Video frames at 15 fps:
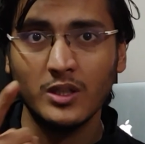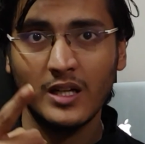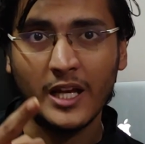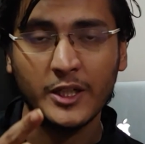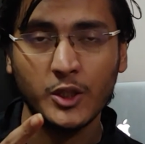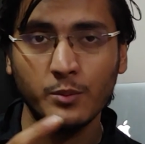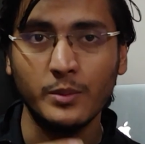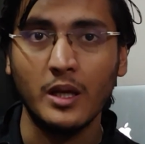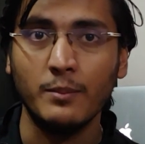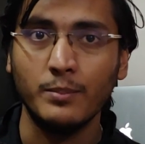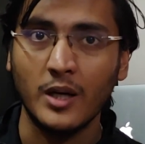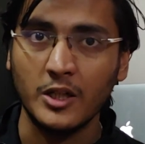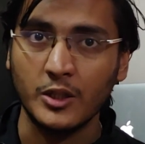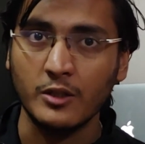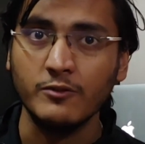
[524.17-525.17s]
would like to be a
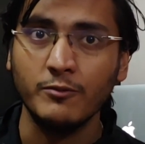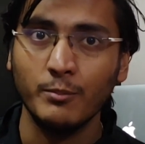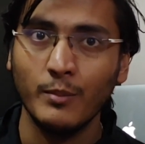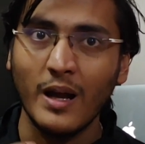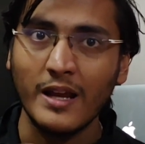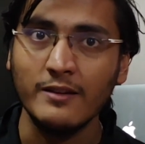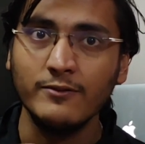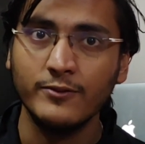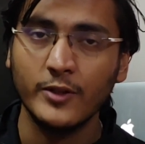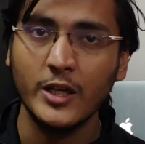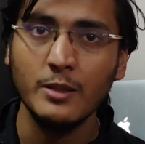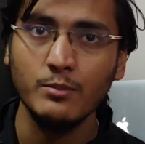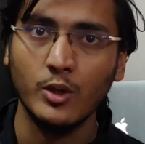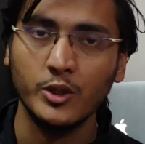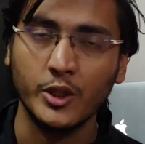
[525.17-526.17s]
part of my
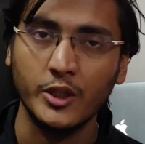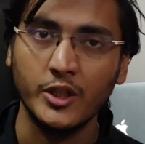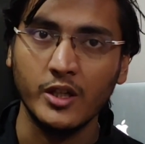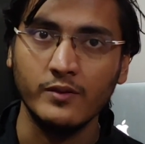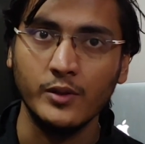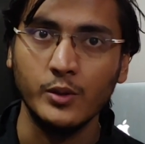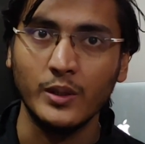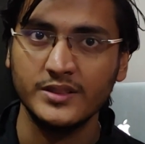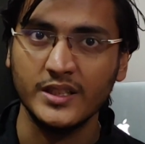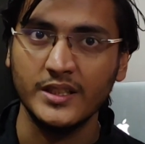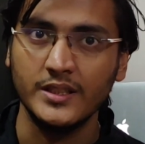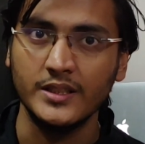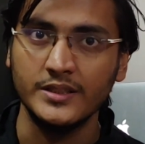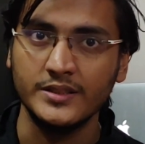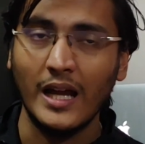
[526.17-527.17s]
free mock interview
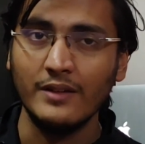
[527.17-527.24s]
series.